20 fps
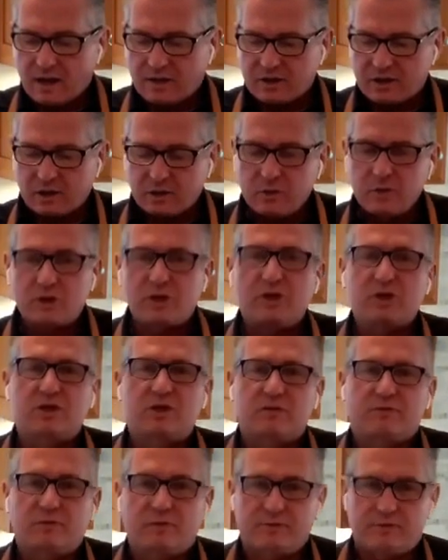
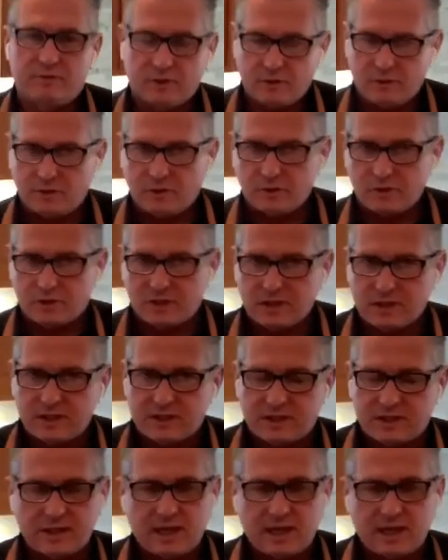solutions to fulfill those needs.